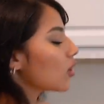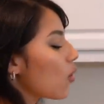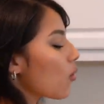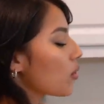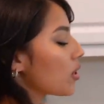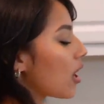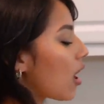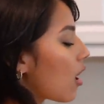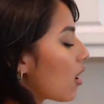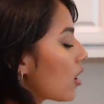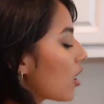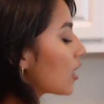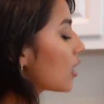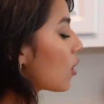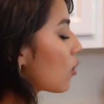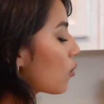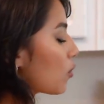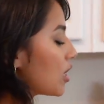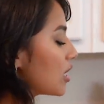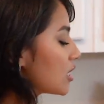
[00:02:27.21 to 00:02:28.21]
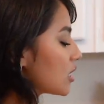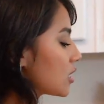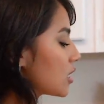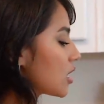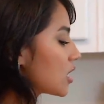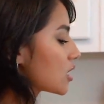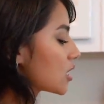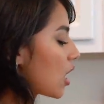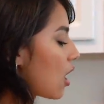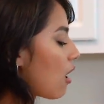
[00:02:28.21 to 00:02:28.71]
though, we are going to rinse
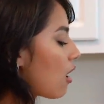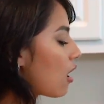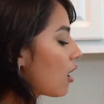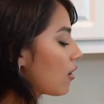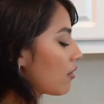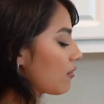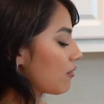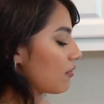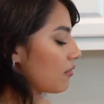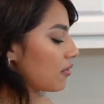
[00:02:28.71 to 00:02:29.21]
this off.